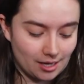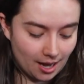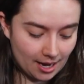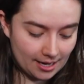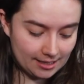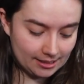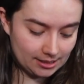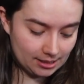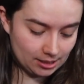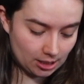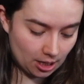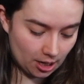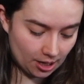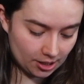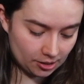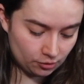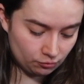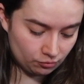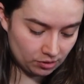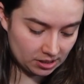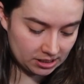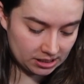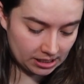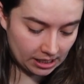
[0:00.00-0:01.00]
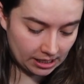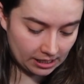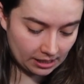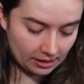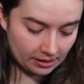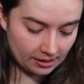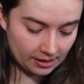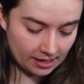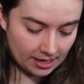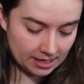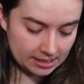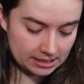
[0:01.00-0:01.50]
I started
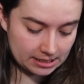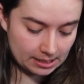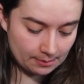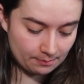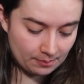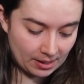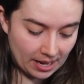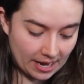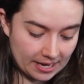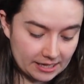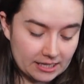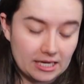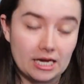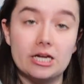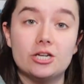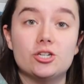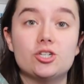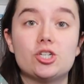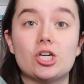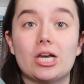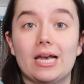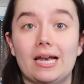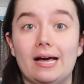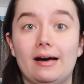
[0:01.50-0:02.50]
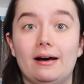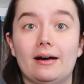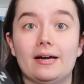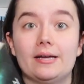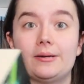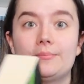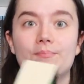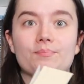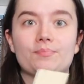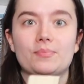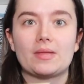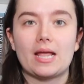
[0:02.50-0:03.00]
reading this back in July